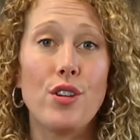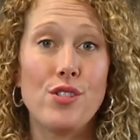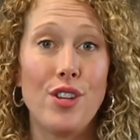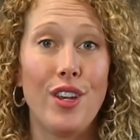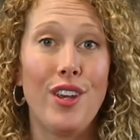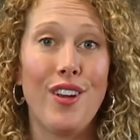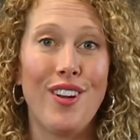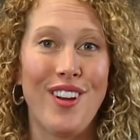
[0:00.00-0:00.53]
a
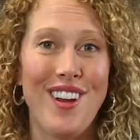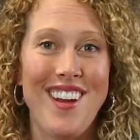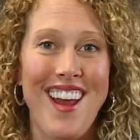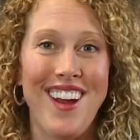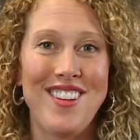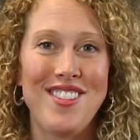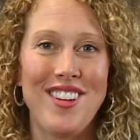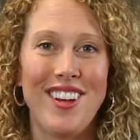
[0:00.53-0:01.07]
secure
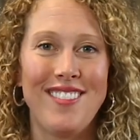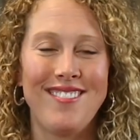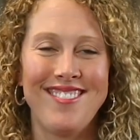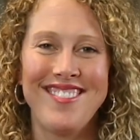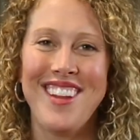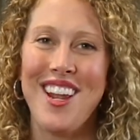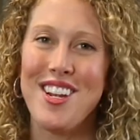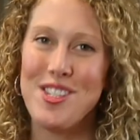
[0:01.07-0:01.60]
connection.
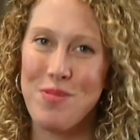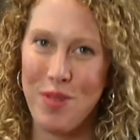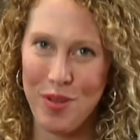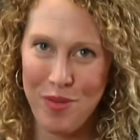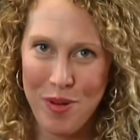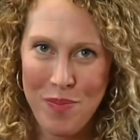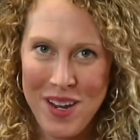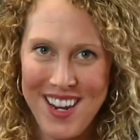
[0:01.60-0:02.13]
It's
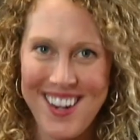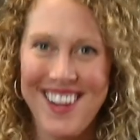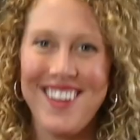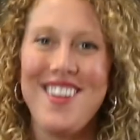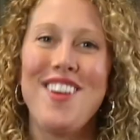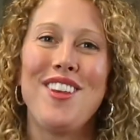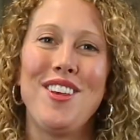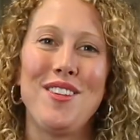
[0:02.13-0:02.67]
worth
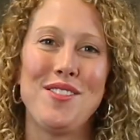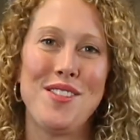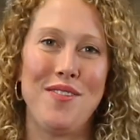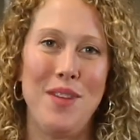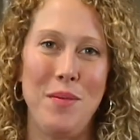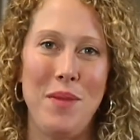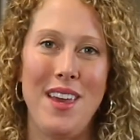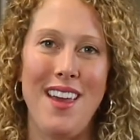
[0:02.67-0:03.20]
repeating, use a
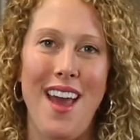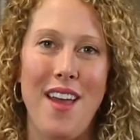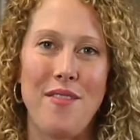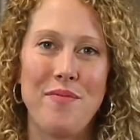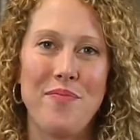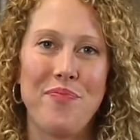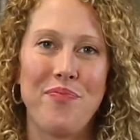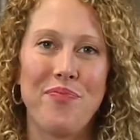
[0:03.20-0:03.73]
VPN.